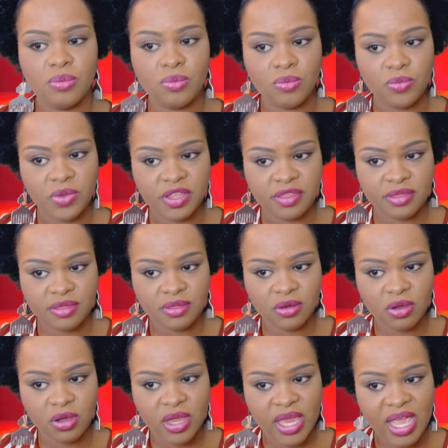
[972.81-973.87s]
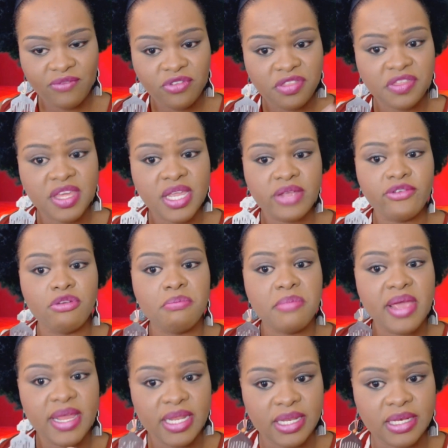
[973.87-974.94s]
with everything
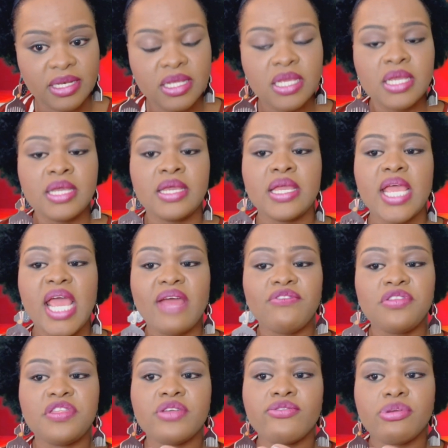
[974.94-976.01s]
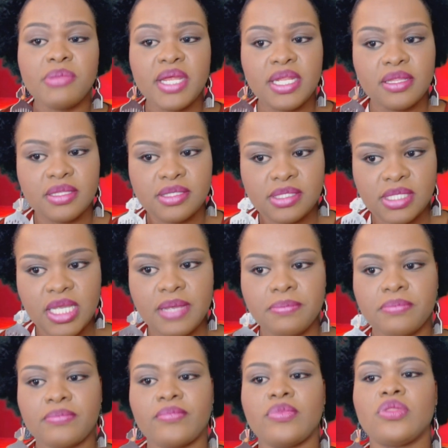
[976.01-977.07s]
remaining the
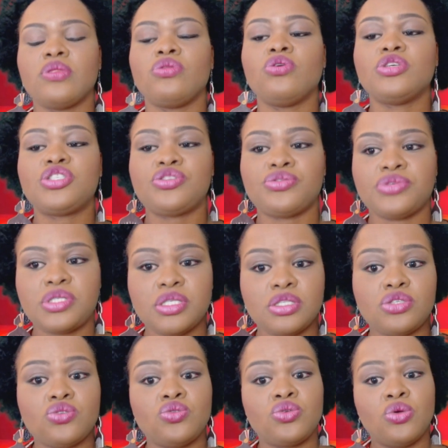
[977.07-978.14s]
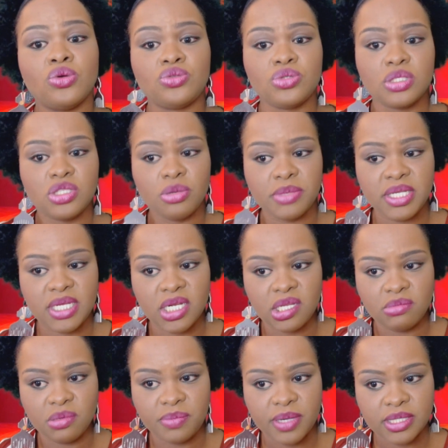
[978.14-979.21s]
same, those 3 seats could go to the Dominica
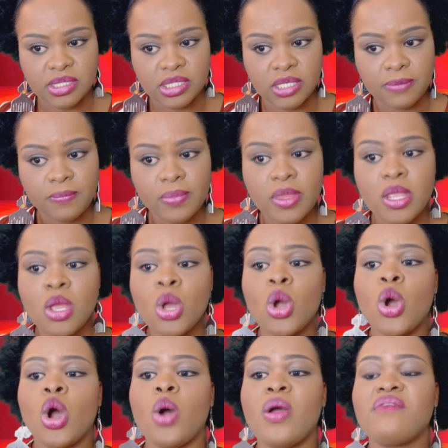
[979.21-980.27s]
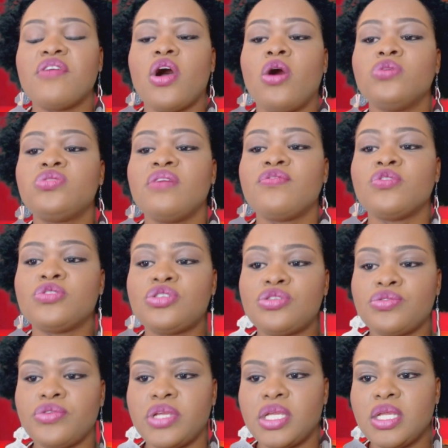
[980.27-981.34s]
Labour Party. However, out of those
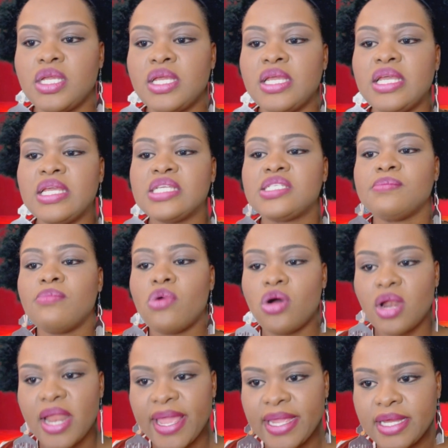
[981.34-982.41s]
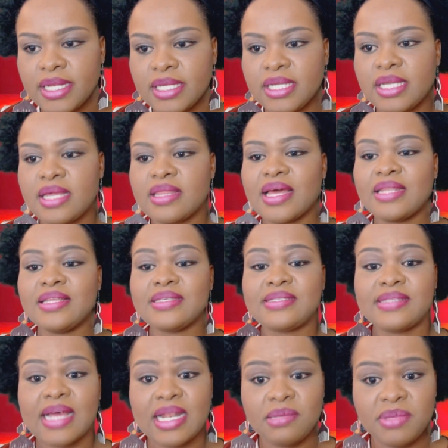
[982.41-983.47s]
3, it's more likely that the
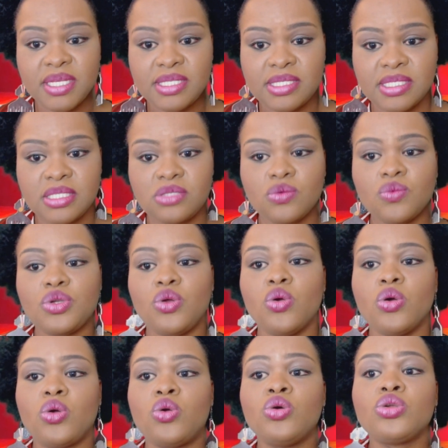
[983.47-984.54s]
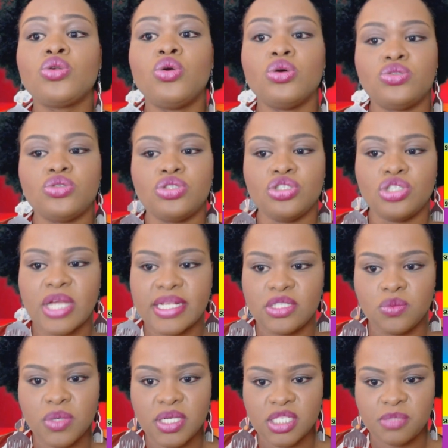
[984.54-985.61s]
Salibia seat could go to the
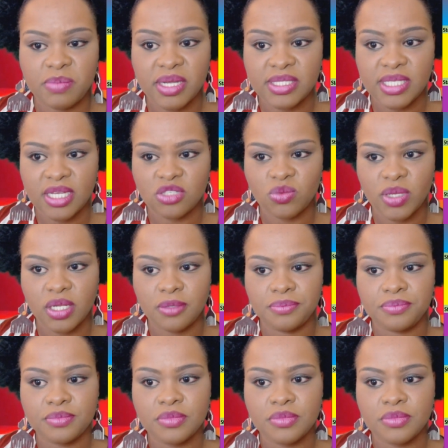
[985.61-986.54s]
United Workers' Party as well.